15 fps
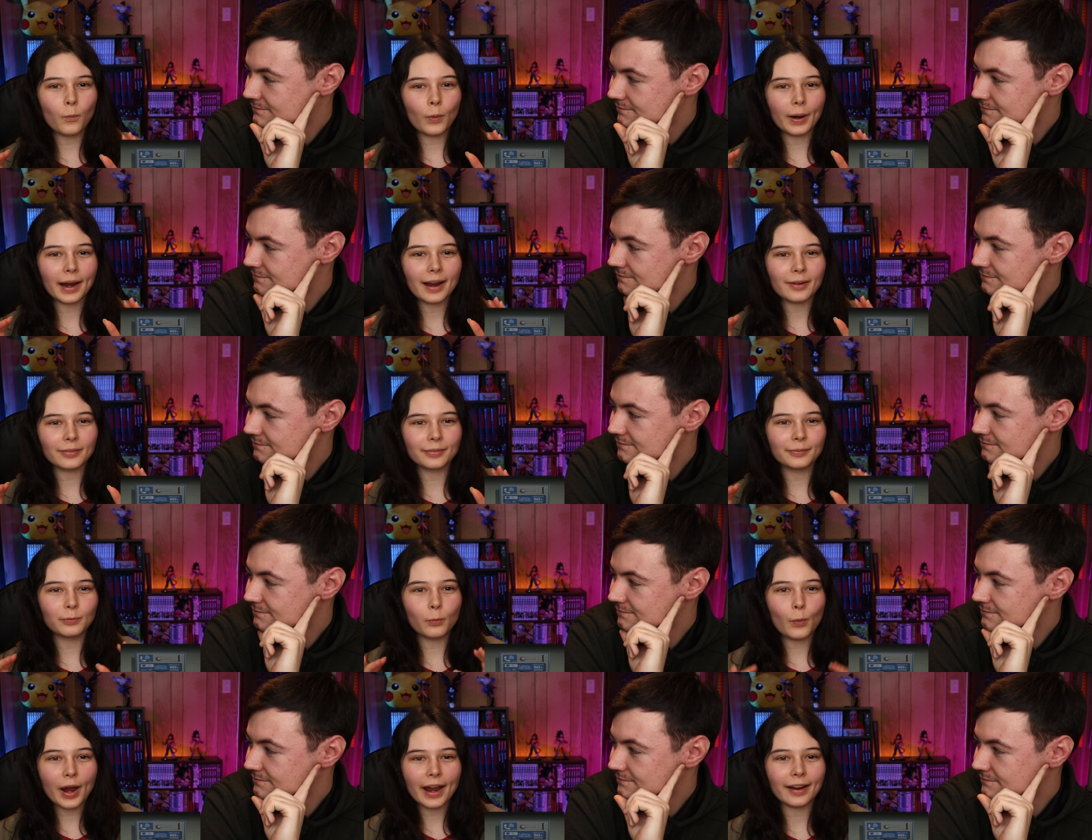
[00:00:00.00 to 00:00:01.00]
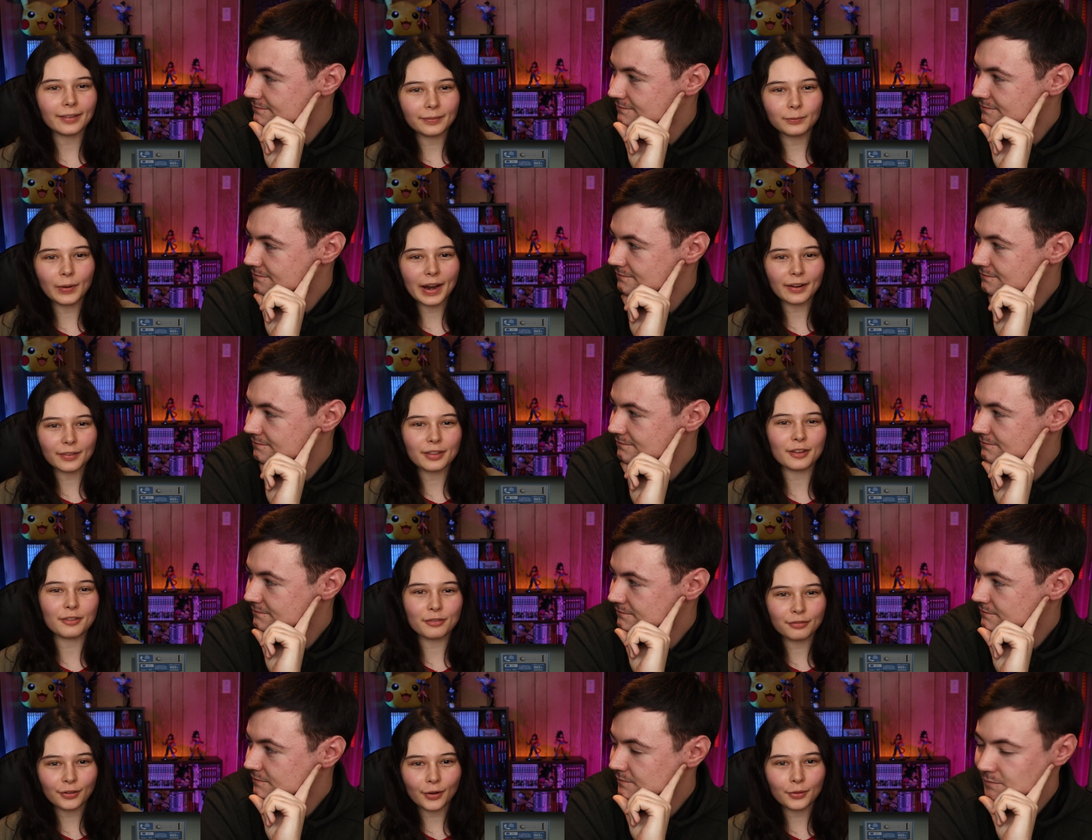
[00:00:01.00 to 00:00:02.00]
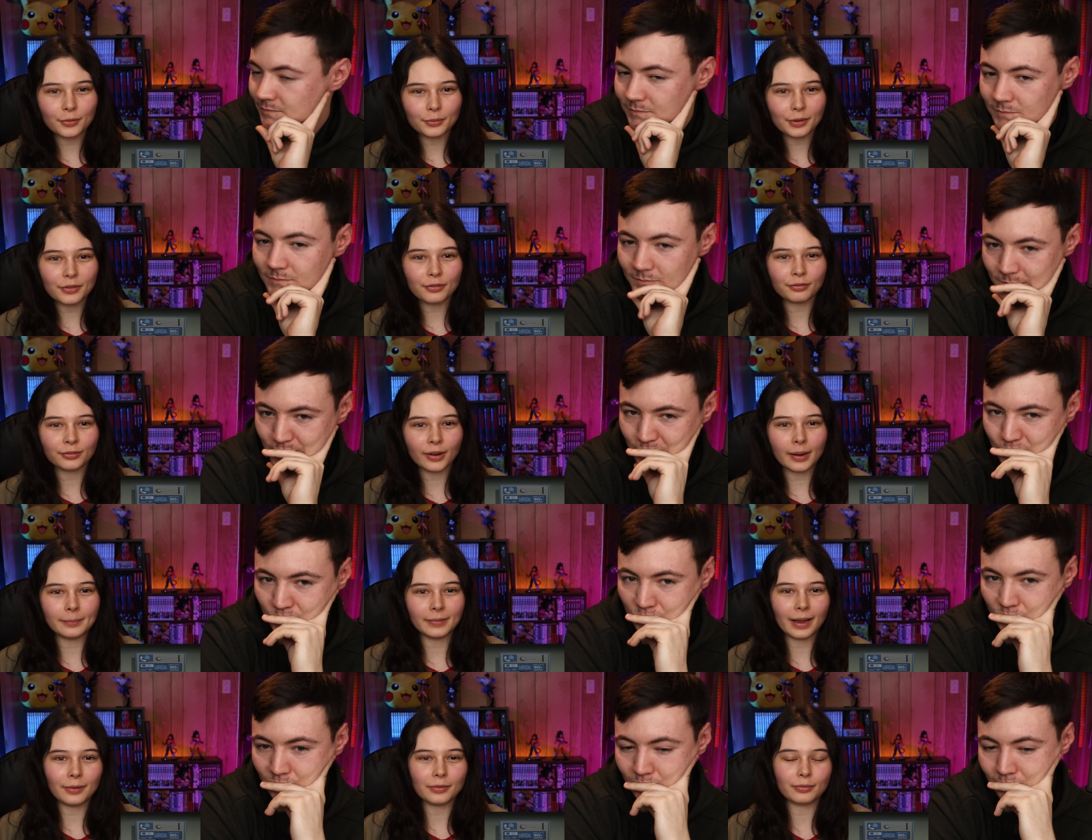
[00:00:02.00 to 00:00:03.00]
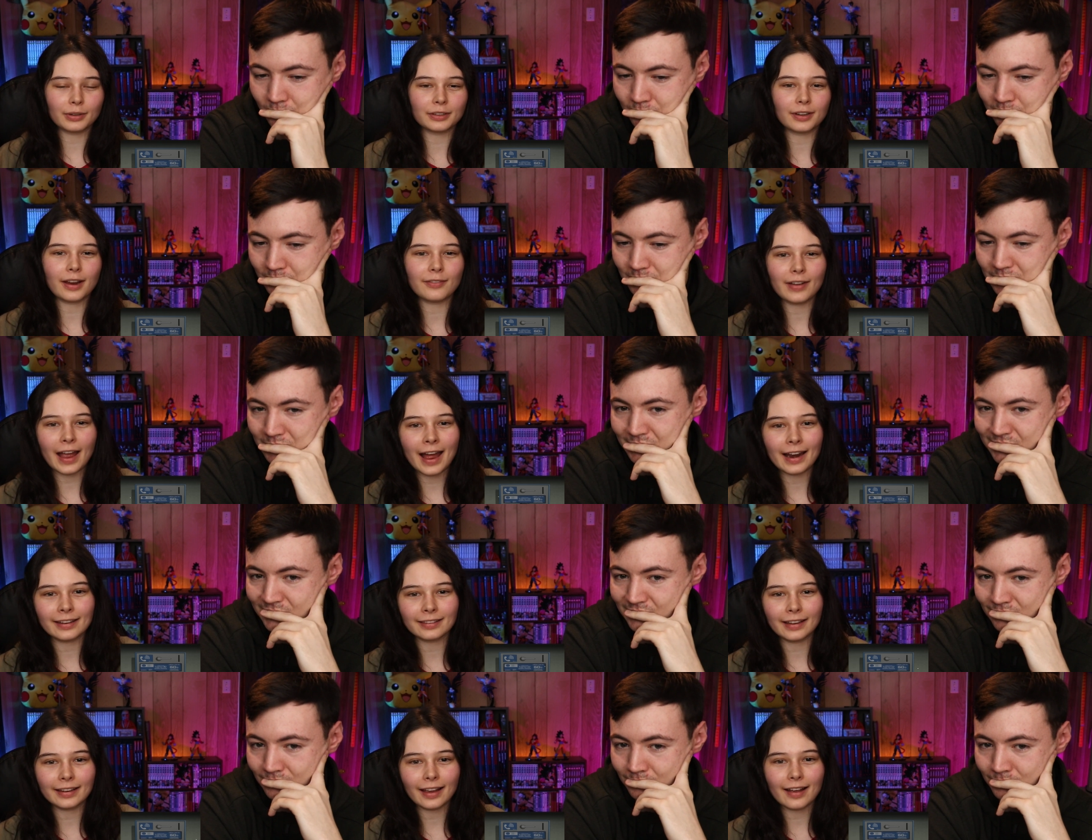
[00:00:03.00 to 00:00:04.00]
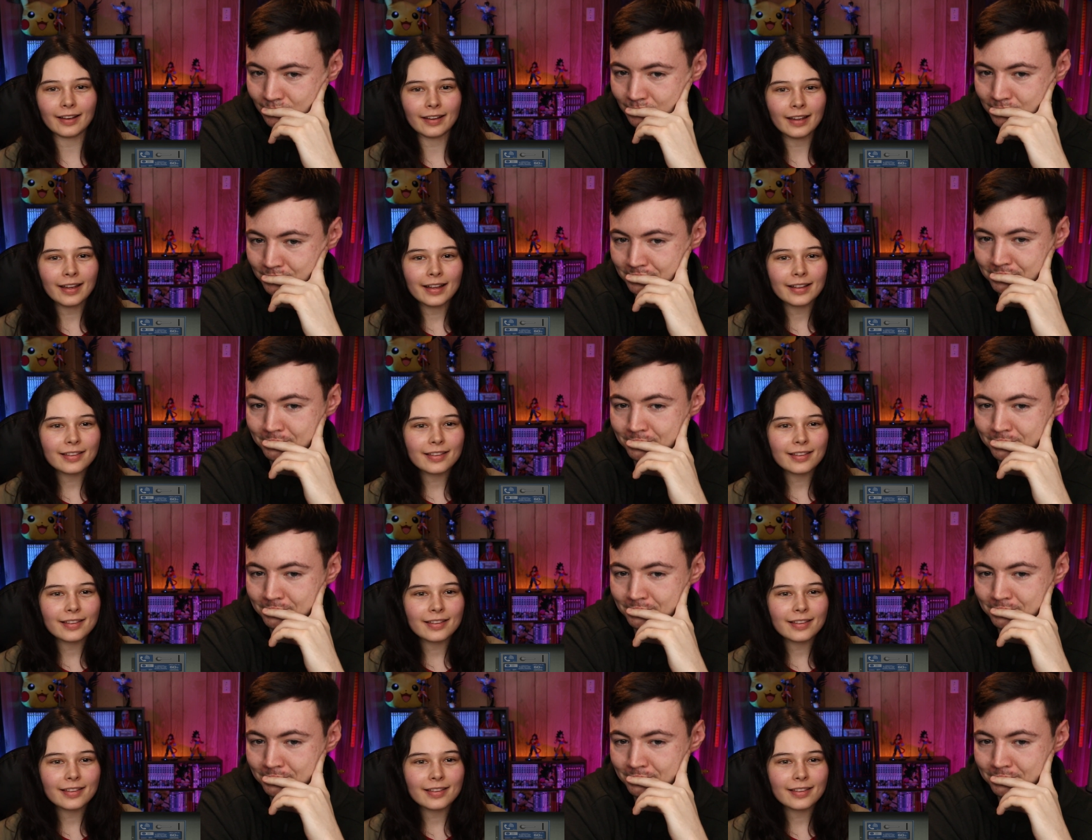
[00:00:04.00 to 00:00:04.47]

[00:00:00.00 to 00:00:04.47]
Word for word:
Speaker 1: where where where this phone was from i was wondering if it had like a